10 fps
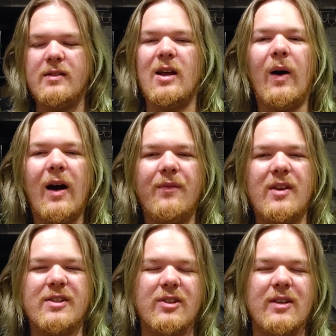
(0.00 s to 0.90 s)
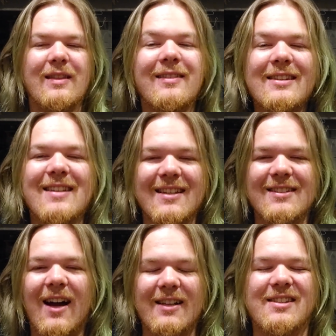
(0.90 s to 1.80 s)
Now, obviously, this does
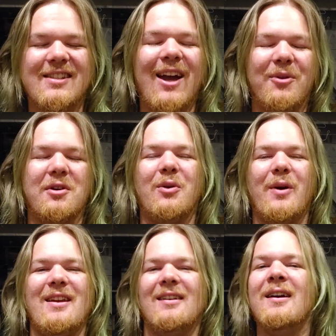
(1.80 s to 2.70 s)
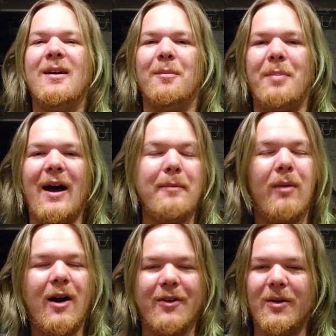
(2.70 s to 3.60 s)
not sound great by
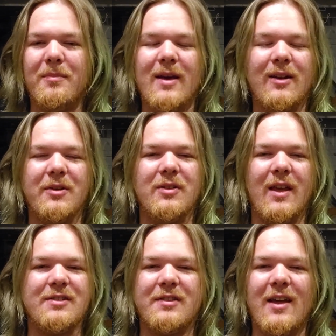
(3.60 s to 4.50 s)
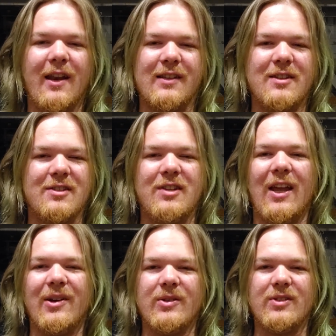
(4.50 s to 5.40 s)
modern metal aesthetics
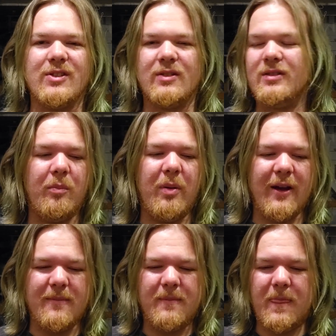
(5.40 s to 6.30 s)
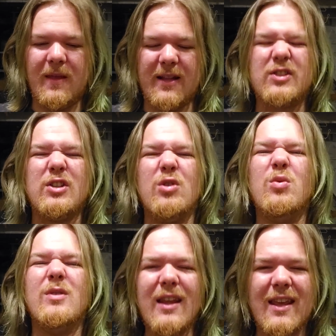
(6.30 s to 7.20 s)
standards, but it's
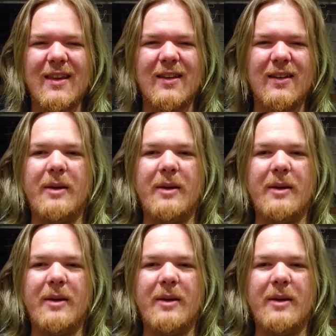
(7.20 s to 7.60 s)
unique.